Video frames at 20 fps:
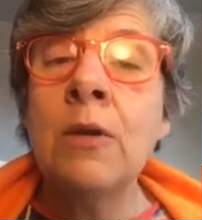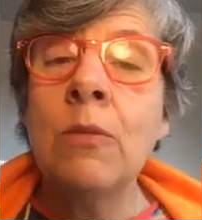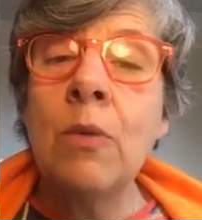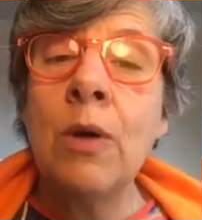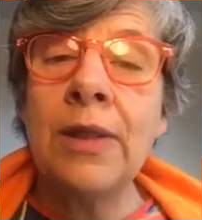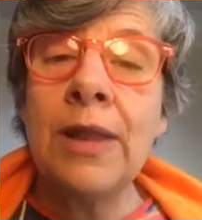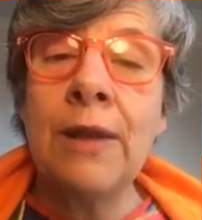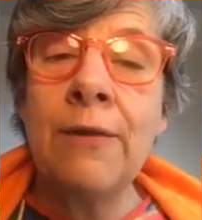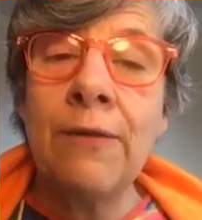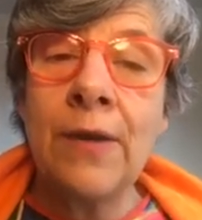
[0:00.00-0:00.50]

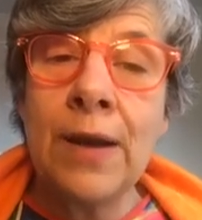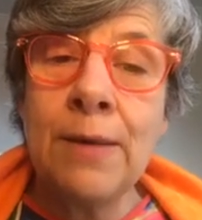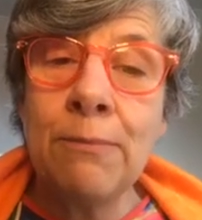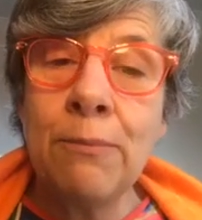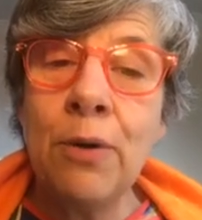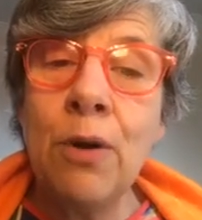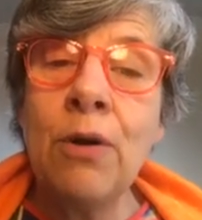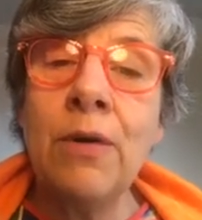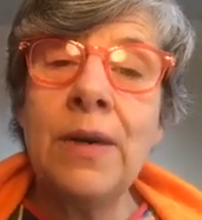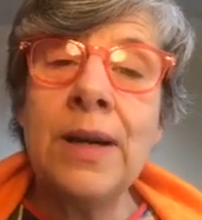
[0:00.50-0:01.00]
What they
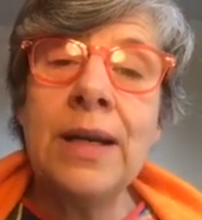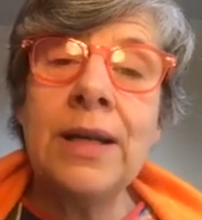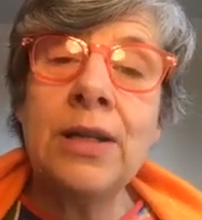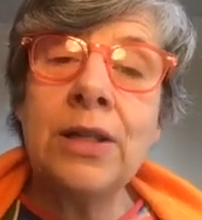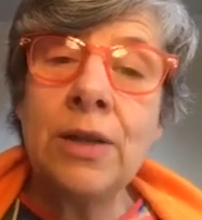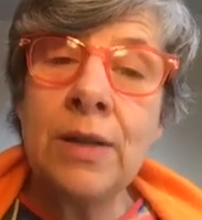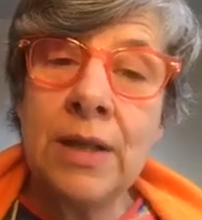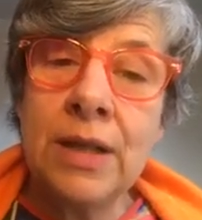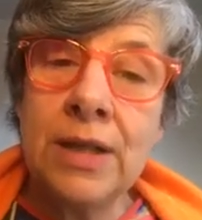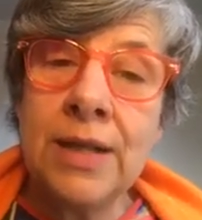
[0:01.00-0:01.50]
find boring
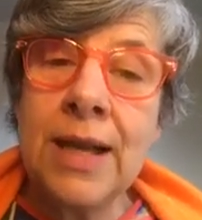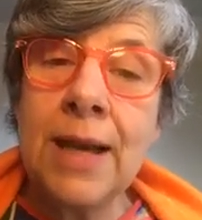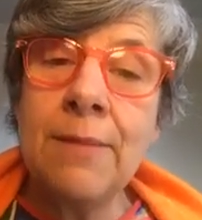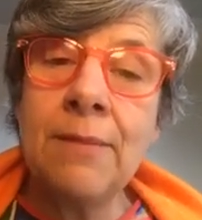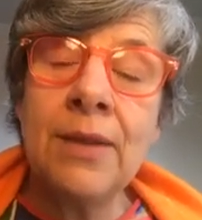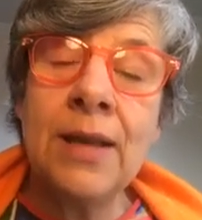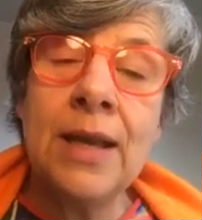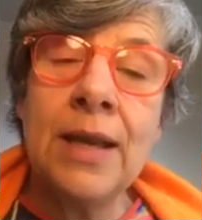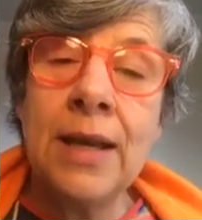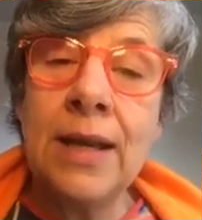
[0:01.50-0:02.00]
is doing the
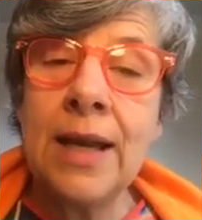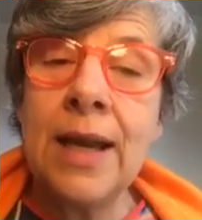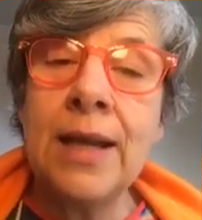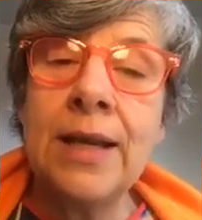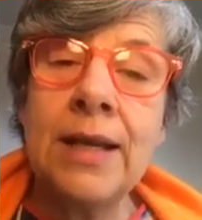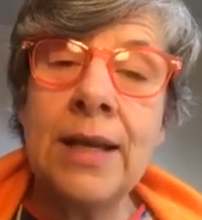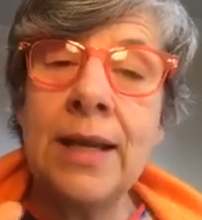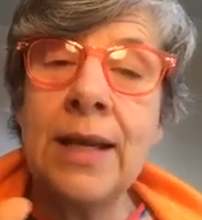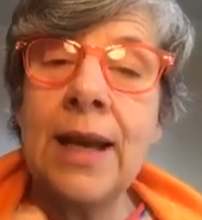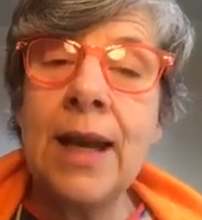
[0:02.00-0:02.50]
same thing
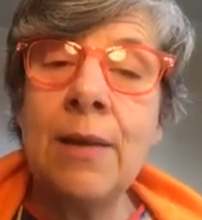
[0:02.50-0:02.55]
again and